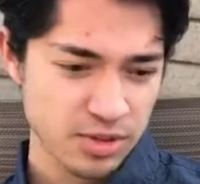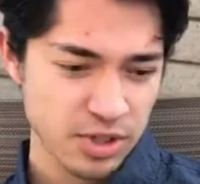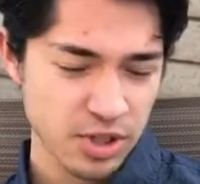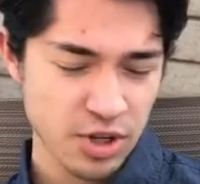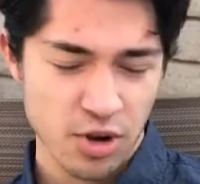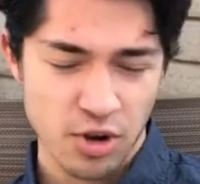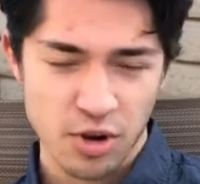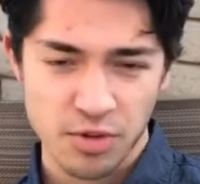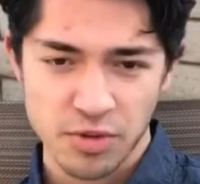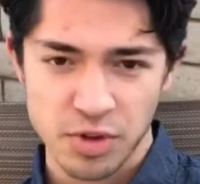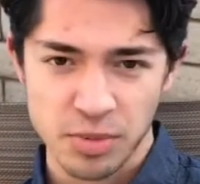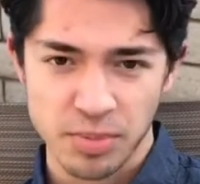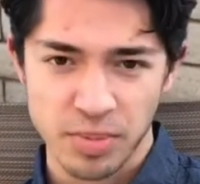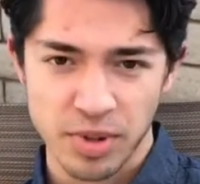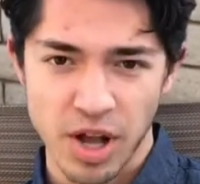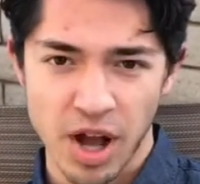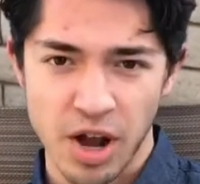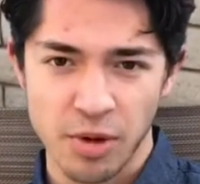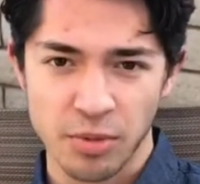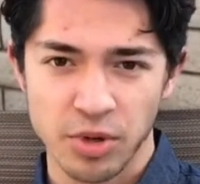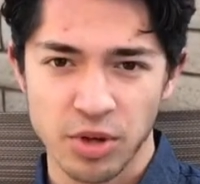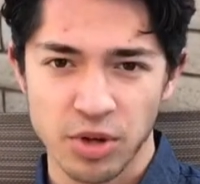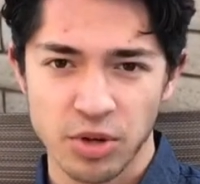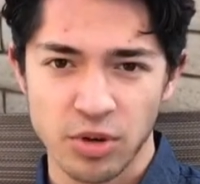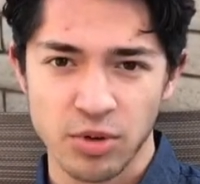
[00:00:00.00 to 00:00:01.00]
To go over the
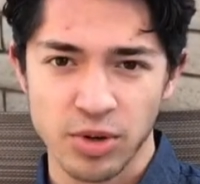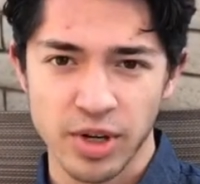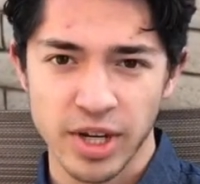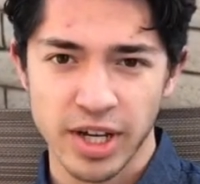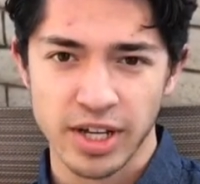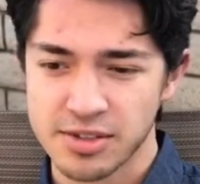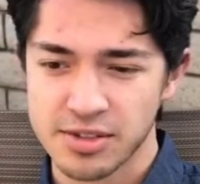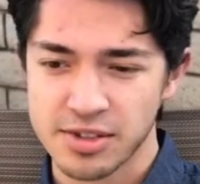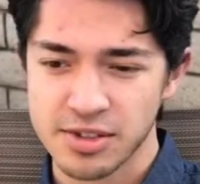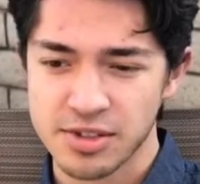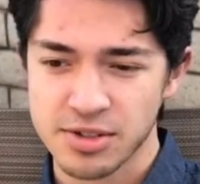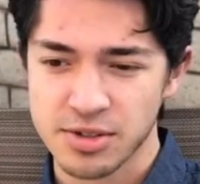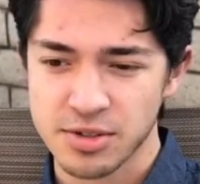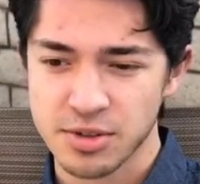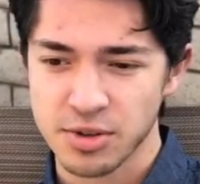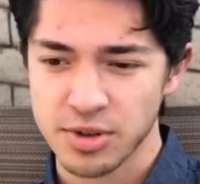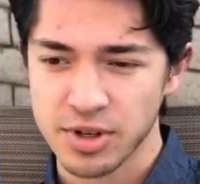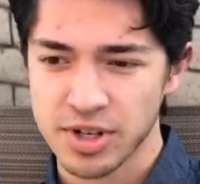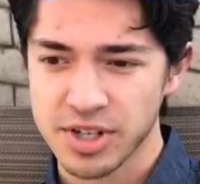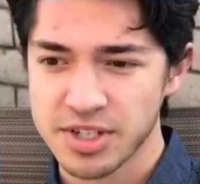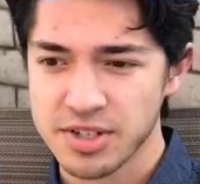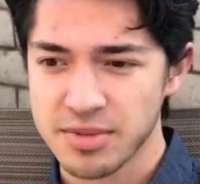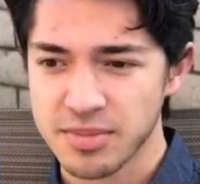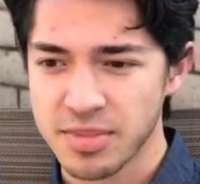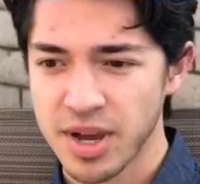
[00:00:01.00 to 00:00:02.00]
plot real quick, the
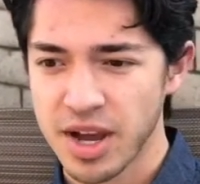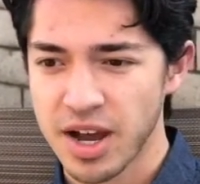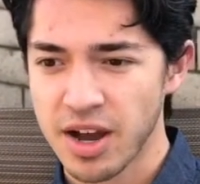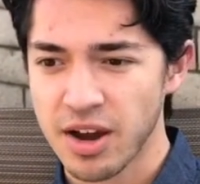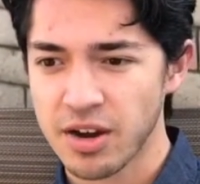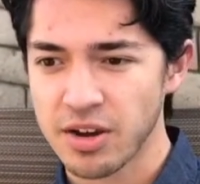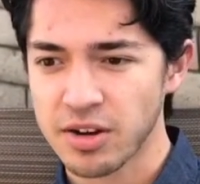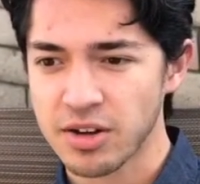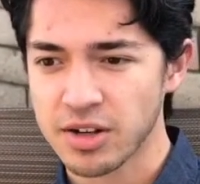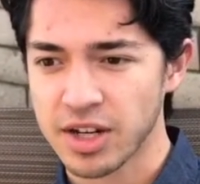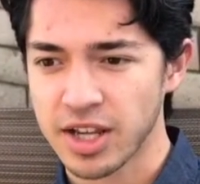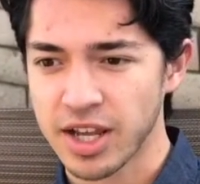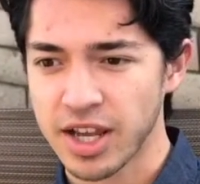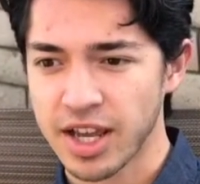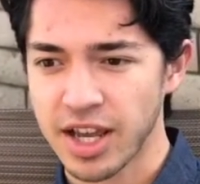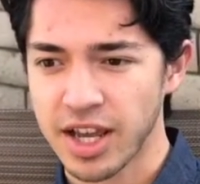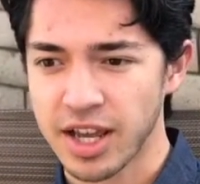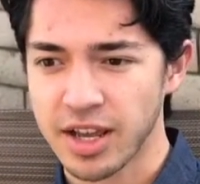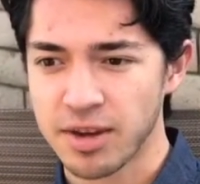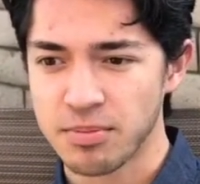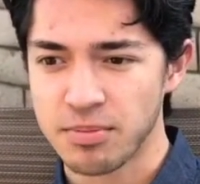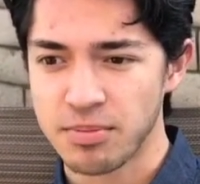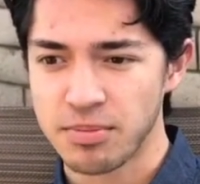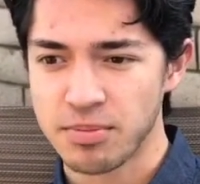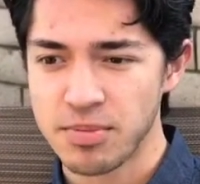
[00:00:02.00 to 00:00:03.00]
story is about
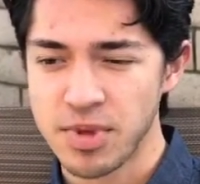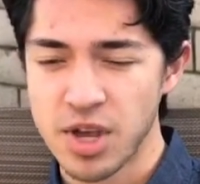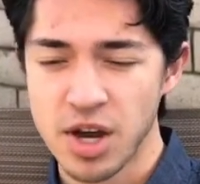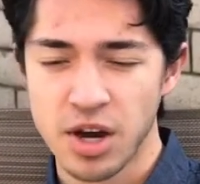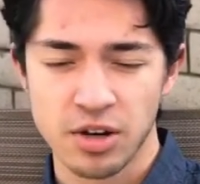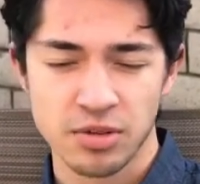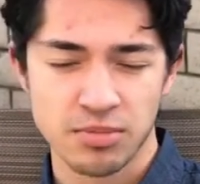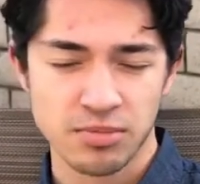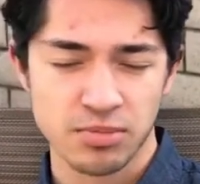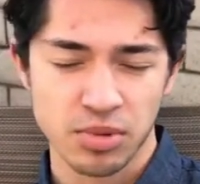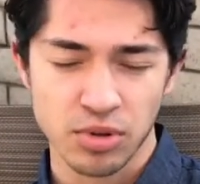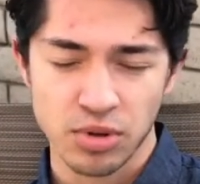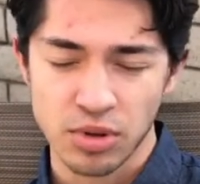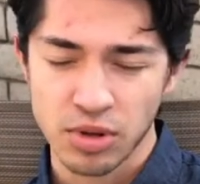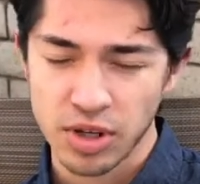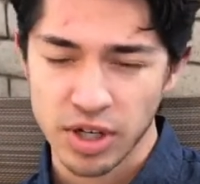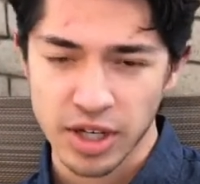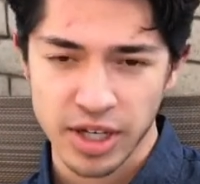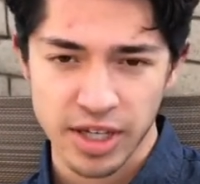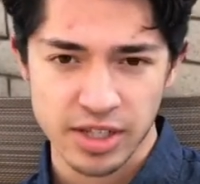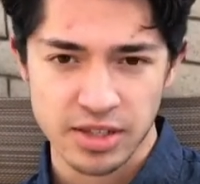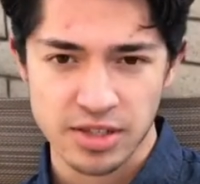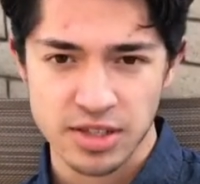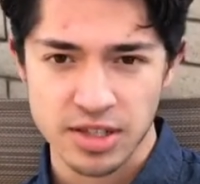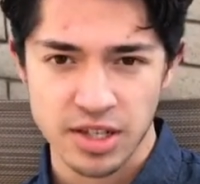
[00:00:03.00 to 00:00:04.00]
a young
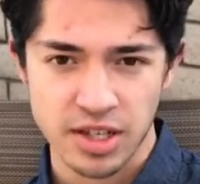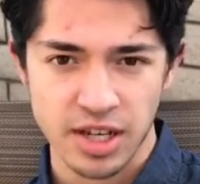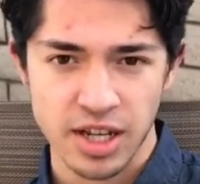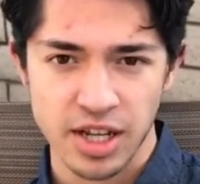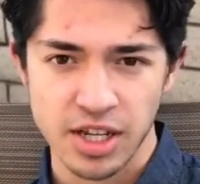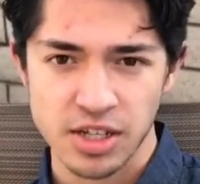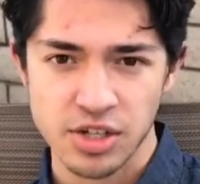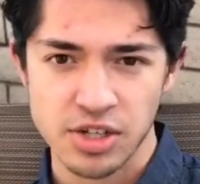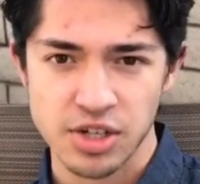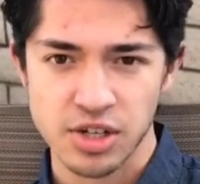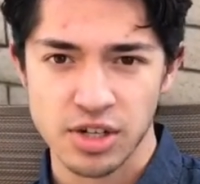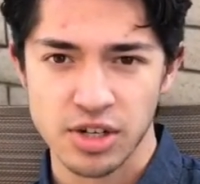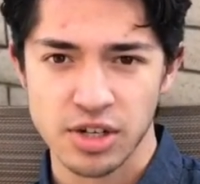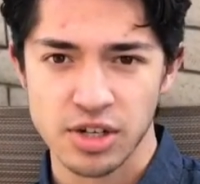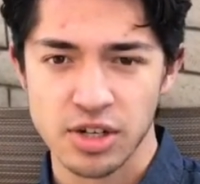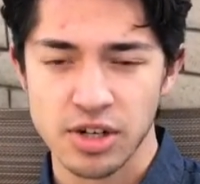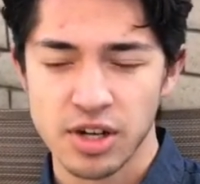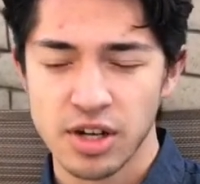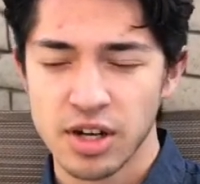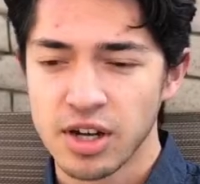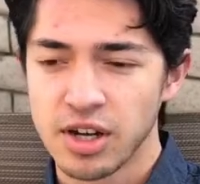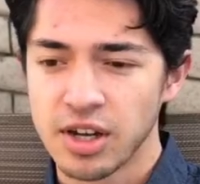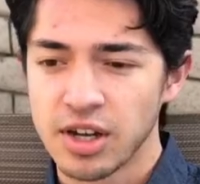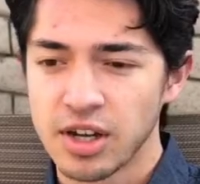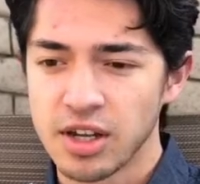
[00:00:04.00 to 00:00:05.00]
boy, teenager,
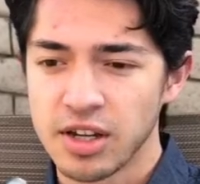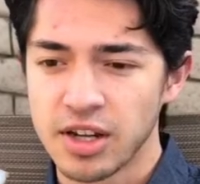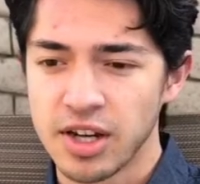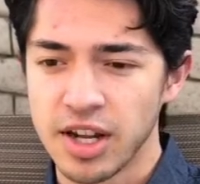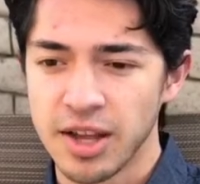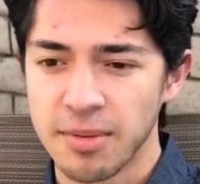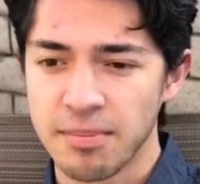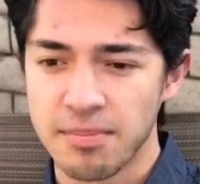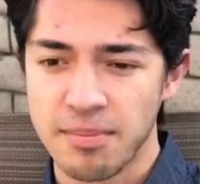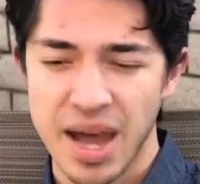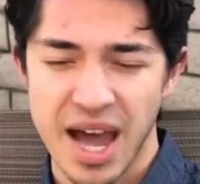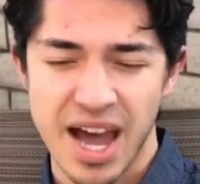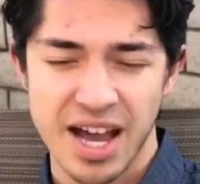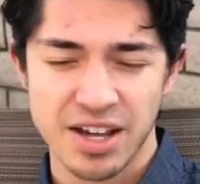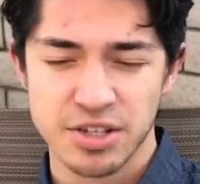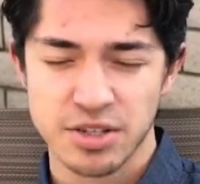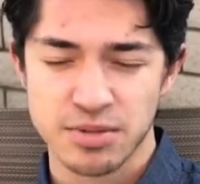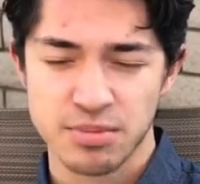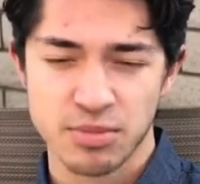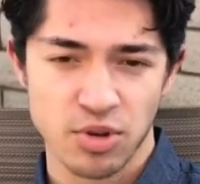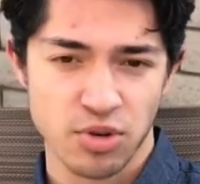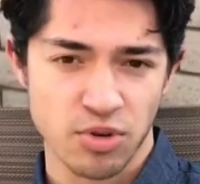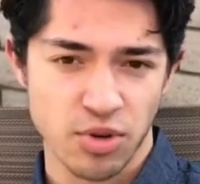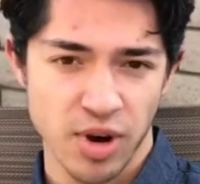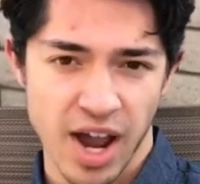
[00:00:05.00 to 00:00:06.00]
named
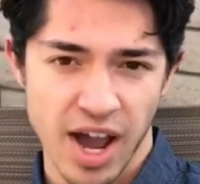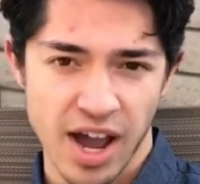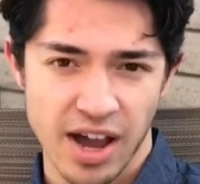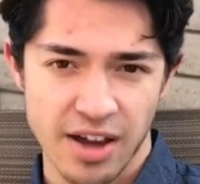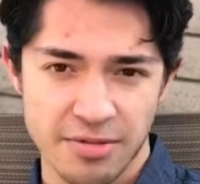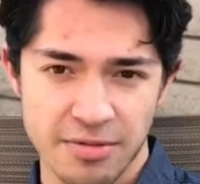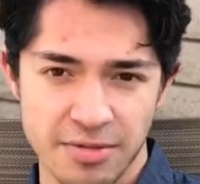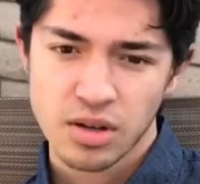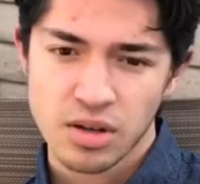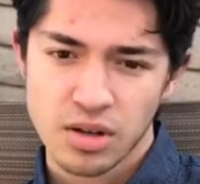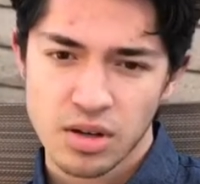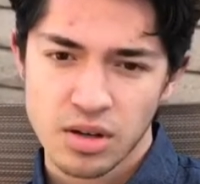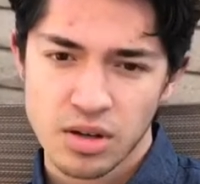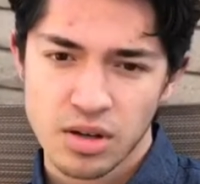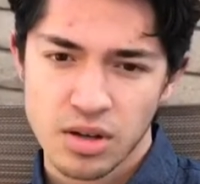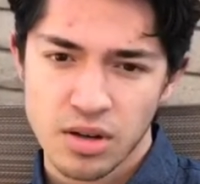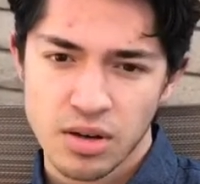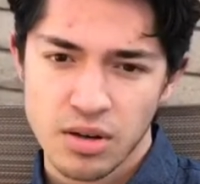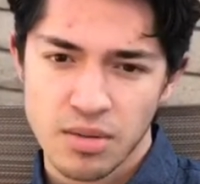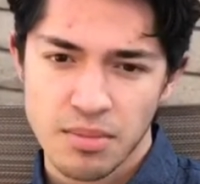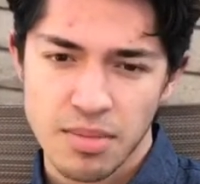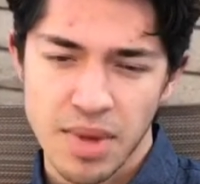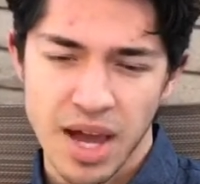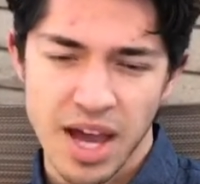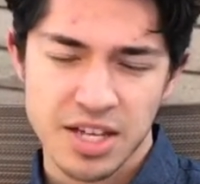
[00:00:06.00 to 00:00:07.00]
Max McGrath.
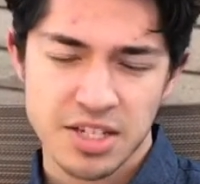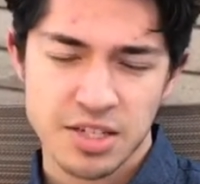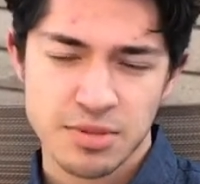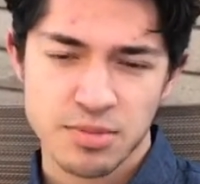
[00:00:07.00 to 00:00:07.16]
My